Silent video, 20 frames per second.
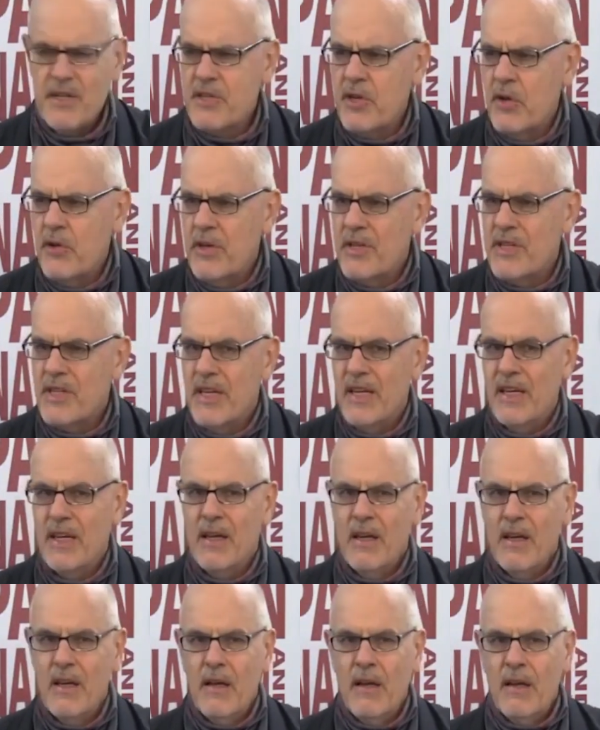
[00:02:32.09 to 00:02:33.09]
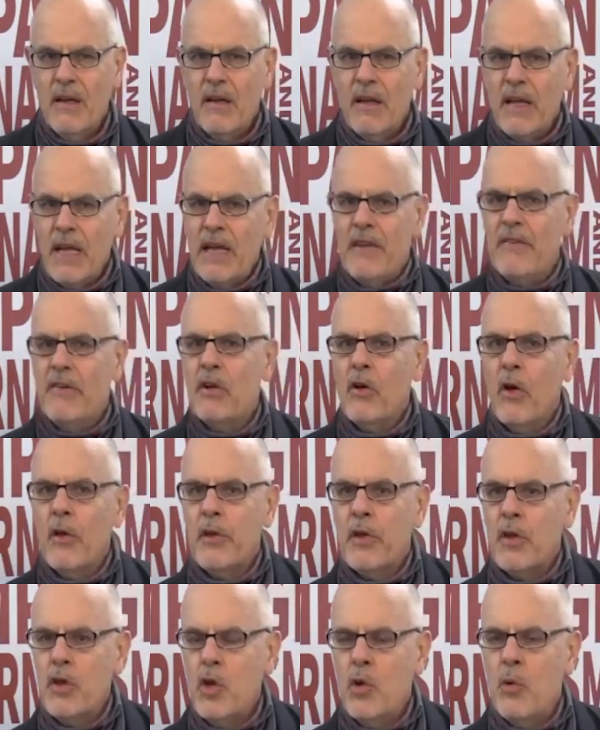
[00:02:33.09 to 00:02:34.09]
So you see, even
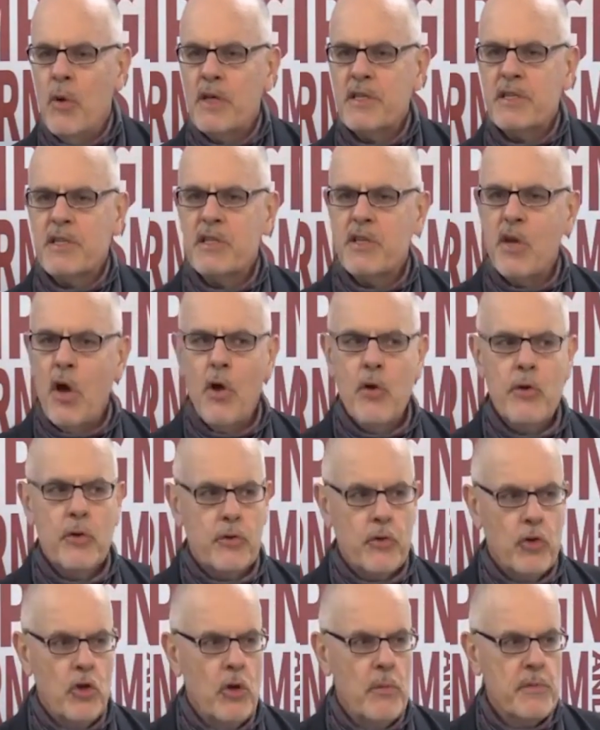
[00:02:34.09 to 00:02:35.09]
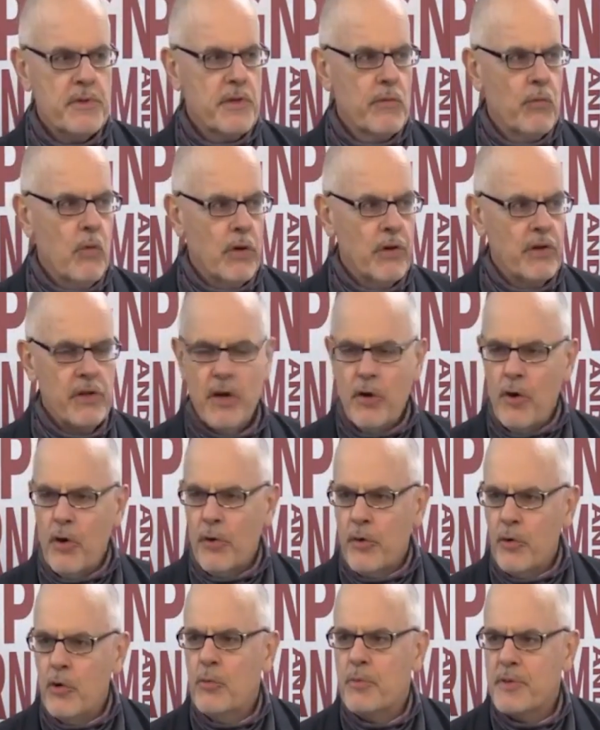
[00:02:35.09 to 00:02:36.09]
on the U S's own terms of what terror
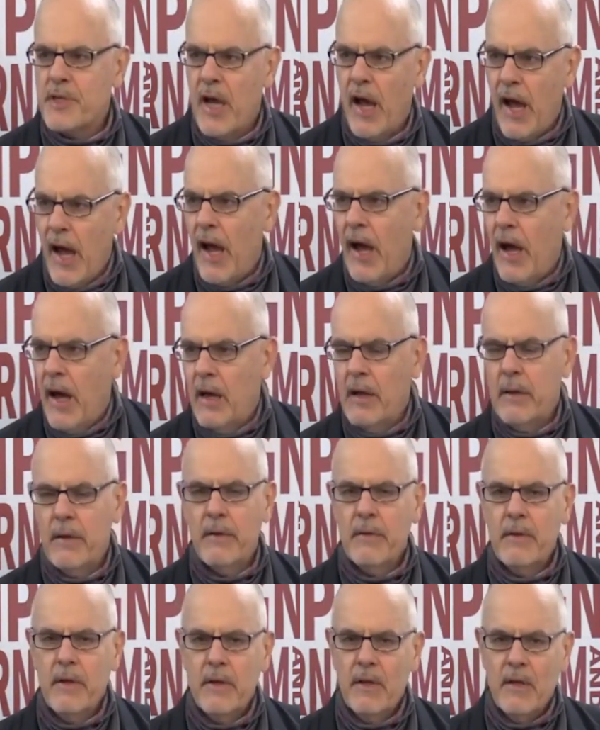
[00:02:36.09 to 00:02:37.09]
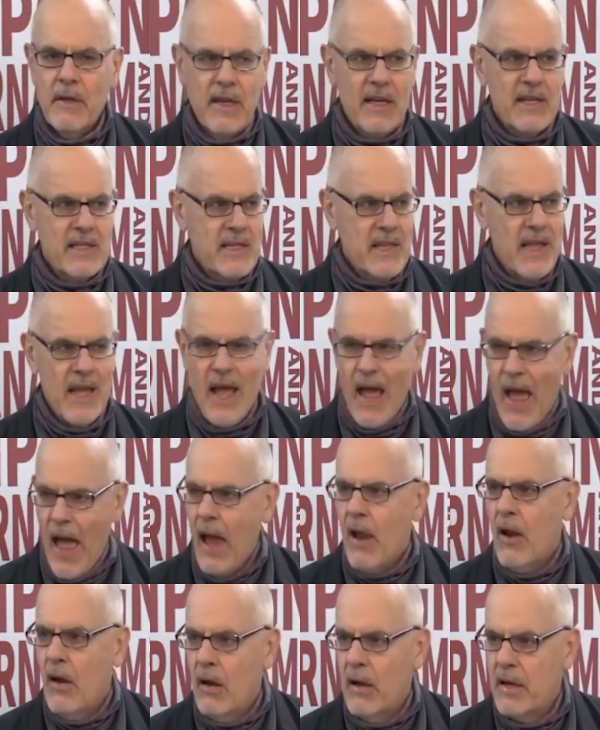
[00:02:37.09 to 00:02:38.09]
groups are, it's their
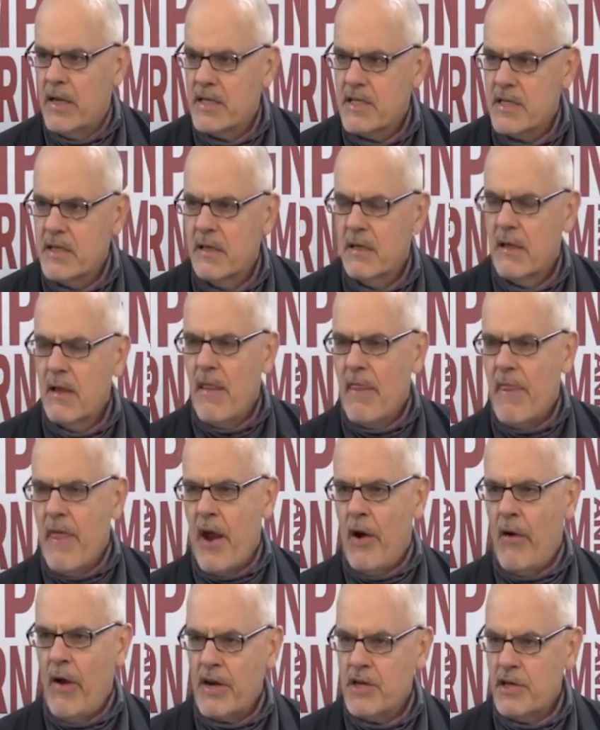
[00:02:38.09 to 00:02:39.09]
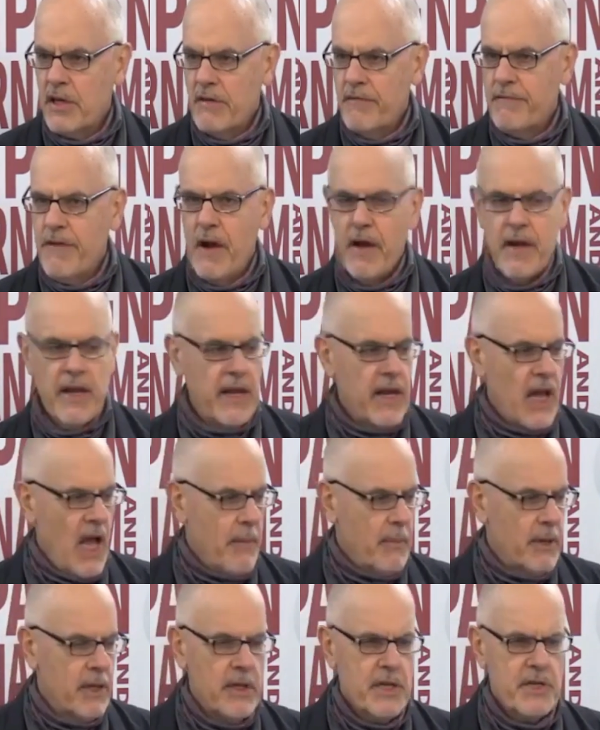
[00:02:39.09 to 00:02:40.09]
allies that are actually funding and
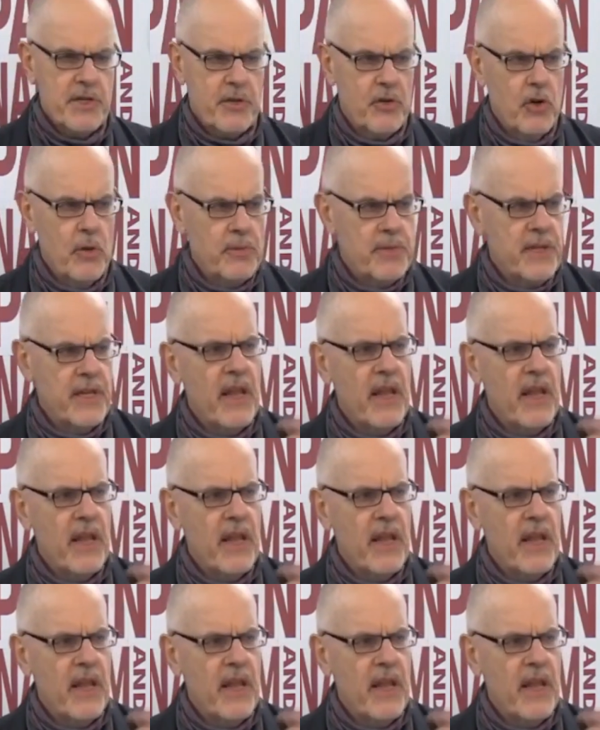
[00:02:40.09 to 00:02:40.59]
arming these groups.